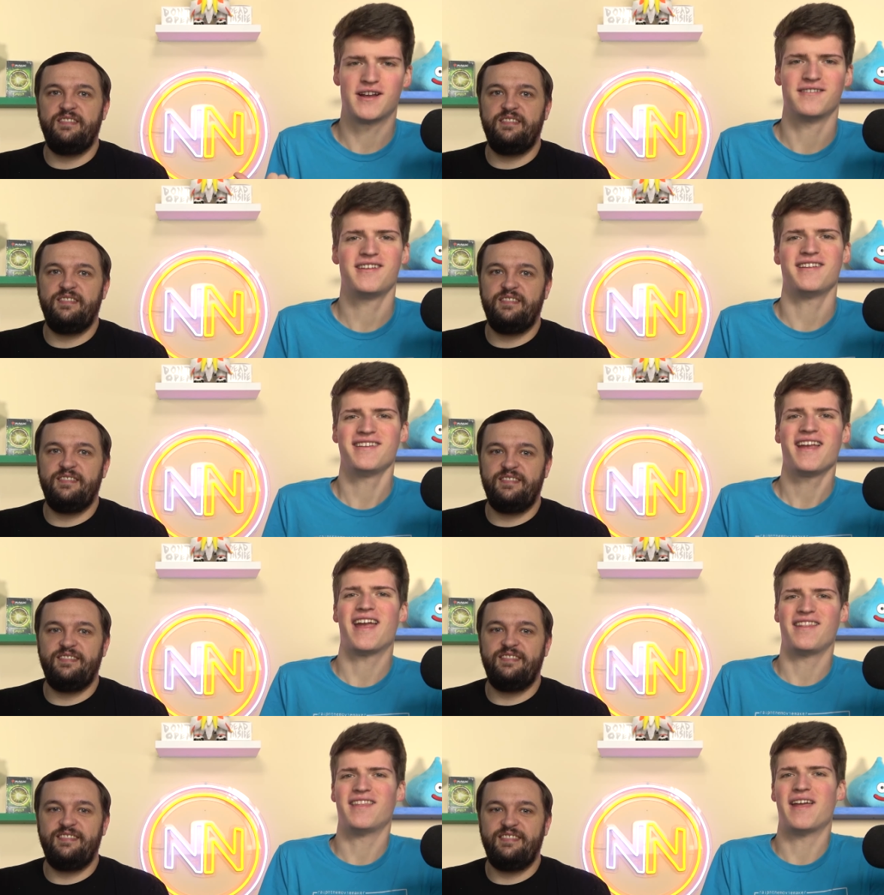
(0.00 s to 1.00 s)
Speaker 1: started,
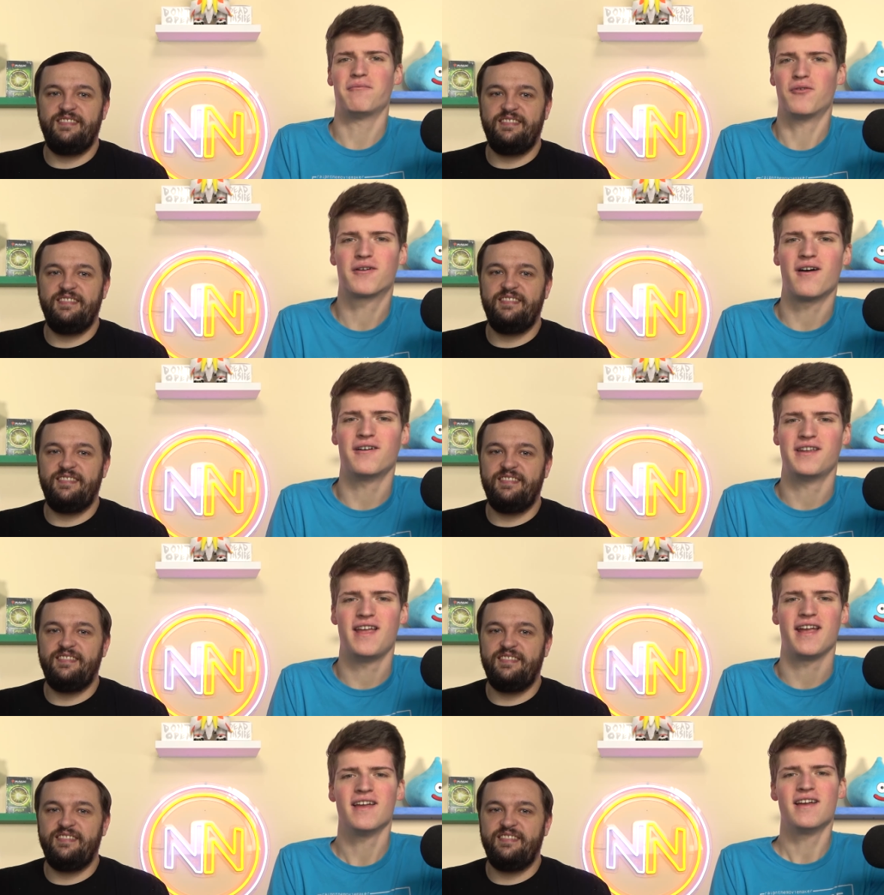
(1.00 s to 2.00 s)
and then we'll call it a
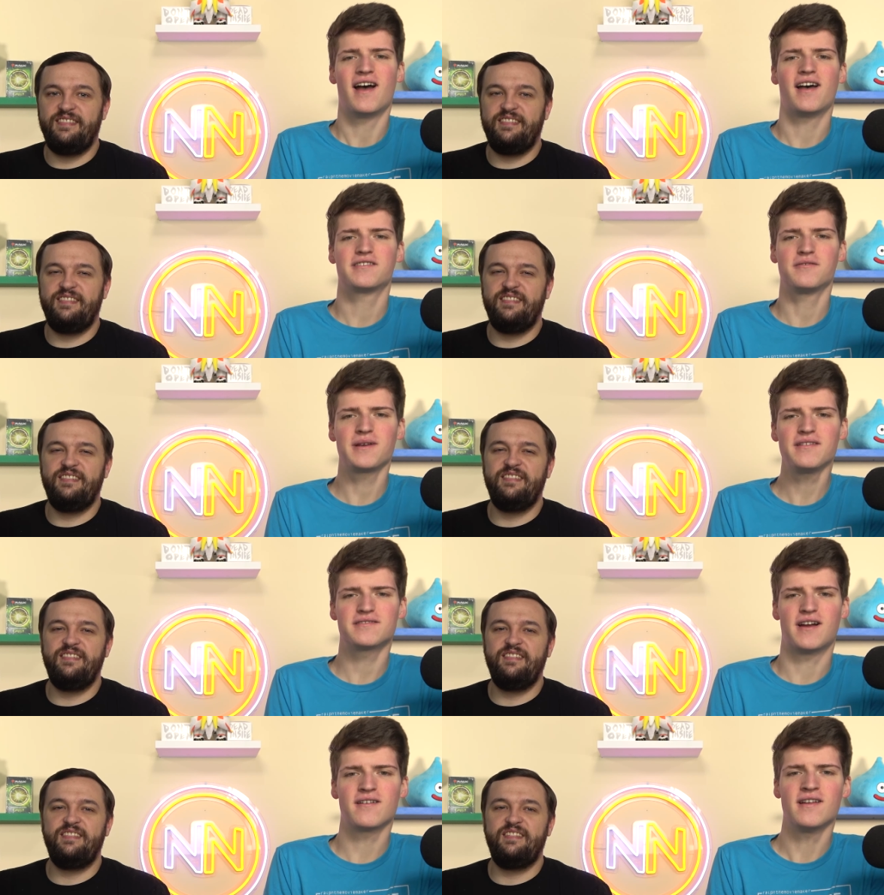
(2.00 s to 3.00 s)
day. Uh, so we can
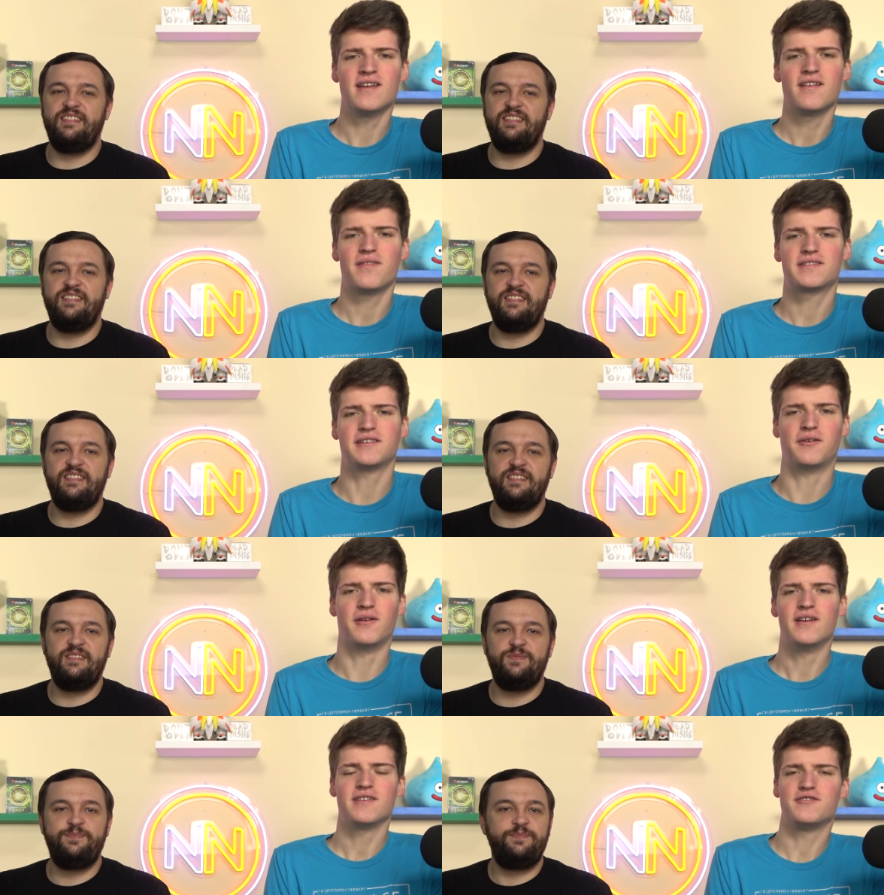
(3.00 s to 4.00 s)
start this
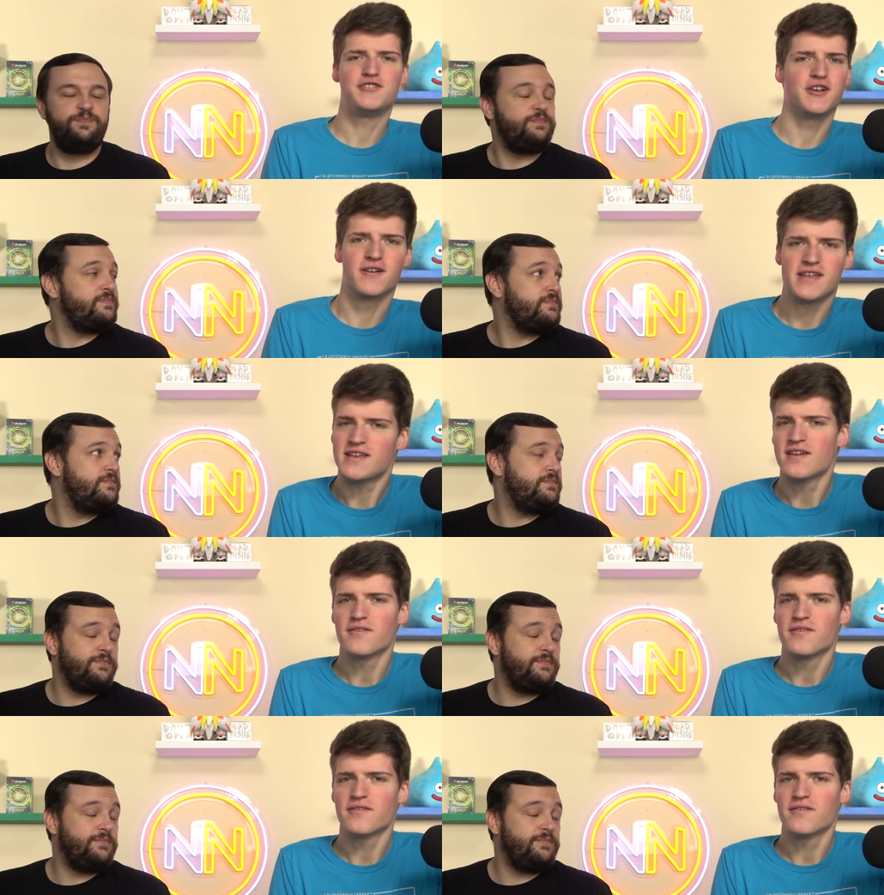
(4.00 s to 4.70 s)
little journey